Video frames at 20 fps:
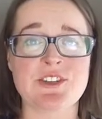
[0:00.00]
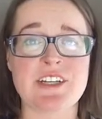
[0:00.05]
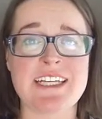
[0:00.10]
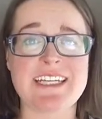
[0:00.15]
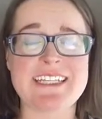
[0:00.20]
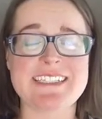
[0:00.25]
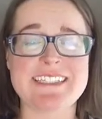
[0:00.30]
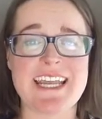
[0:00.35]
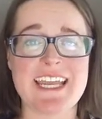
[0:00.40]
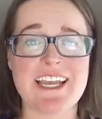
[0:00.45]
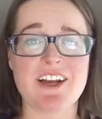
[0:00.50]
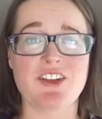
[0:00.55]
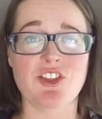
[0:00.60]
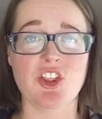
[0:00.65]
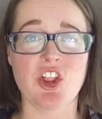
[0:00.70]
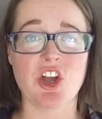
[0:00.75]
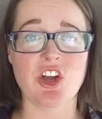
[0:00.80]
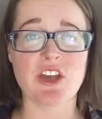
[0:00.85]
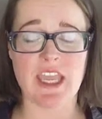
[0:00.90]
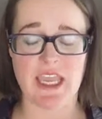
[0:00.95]
to take a
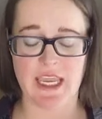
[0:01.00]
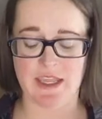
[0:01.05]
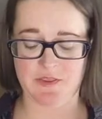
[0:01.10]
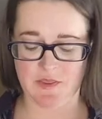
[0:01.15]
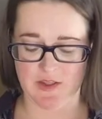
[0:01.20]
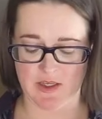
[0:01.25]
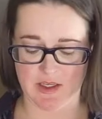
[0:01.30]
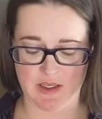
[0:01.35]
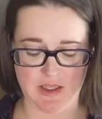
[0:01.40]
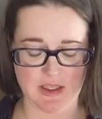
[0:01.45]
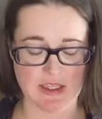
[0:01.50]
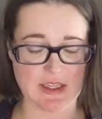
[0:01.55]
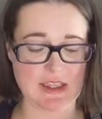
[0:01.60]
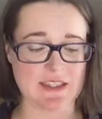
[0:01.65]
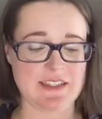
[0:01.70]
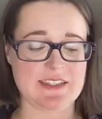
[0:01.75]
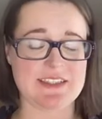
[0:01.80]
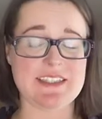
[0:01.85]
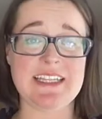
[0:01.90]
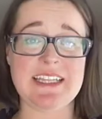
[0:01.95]
look at the
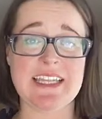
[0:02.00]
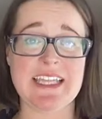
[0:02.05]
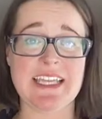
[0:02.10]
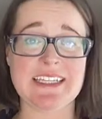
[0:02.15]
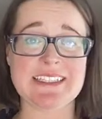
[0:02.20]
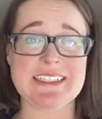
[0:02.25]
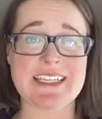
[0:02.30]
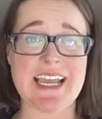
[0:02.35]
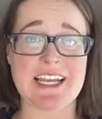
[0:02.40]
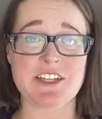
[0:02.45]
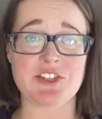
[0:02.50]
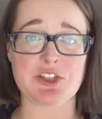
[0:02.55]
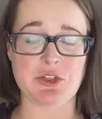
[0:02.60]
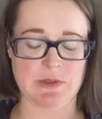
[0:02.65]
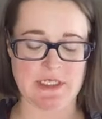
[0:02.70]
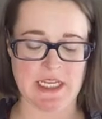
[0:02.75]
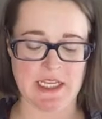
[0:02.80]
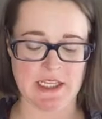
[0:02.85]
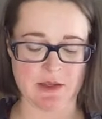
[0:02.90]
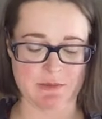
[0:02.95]
seedlings as you
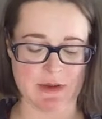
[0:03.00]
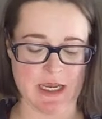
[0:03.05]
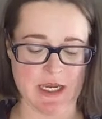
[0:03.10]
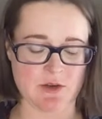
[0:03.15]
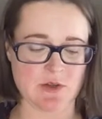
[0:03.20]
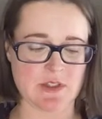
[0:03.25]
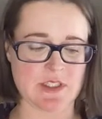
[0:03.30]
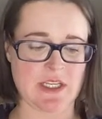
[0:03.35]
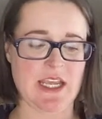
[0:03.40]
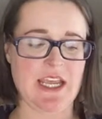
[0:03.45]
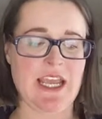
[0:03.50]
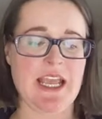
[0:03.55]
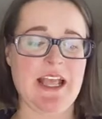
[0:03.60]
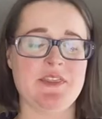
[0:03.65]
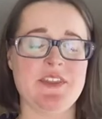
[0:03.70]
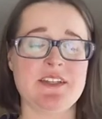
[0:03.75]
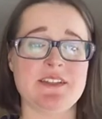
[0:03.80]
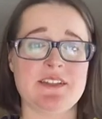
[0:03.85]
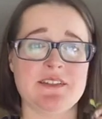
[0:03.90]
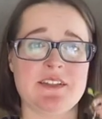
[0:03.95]
take them out.
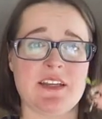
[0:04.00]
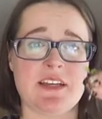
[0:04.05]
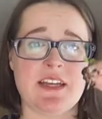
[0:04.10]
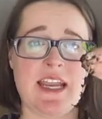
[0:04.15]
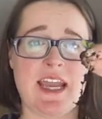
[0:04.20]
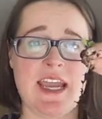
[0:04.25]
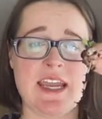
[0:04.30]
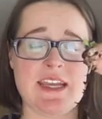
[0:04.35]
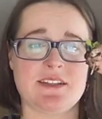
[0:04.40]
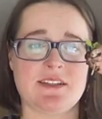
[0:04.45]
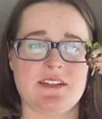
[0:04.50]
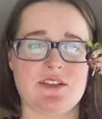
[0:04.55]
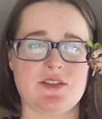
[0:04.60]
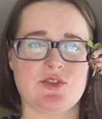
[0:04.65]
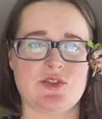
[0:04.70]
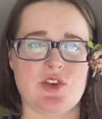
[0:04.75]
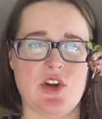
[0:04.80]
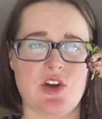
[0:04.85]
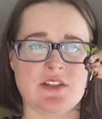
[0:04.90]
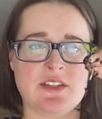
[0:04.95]
This is a nice,
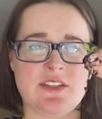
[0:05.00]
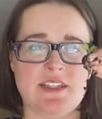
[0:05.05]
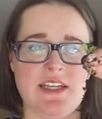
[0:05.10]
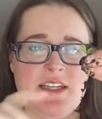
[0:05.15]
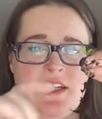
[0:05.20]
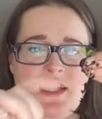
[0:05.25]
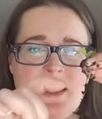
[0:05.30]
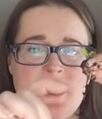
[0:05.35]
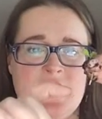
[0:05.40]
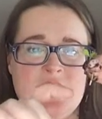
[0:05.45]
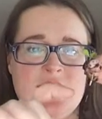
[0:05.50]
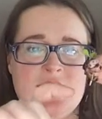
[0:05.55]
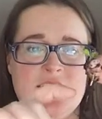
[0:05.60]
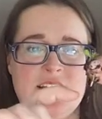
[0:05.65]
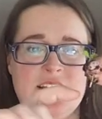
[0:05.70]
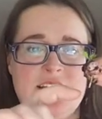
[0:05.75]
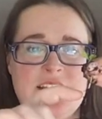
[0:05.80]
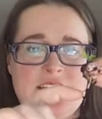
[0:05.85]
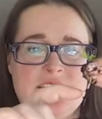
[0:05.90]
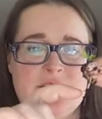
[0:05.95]
strong seedling. This